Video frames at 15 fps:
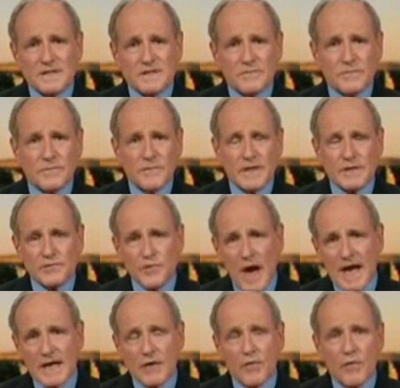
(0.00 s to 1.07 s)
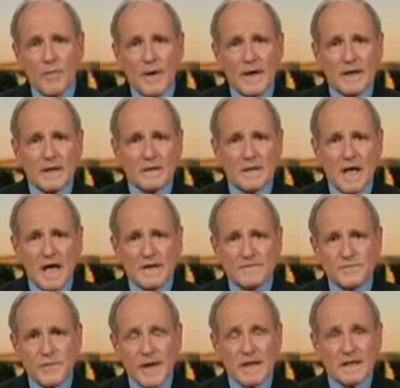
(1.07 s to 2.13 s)
and we try to go about our lives
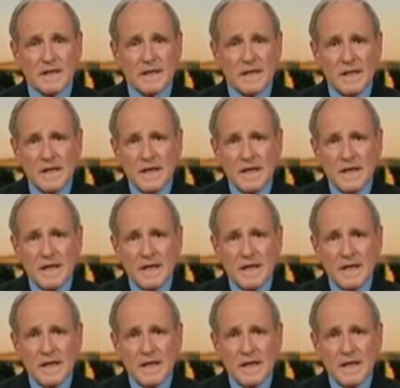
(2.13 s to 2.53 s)
regularly.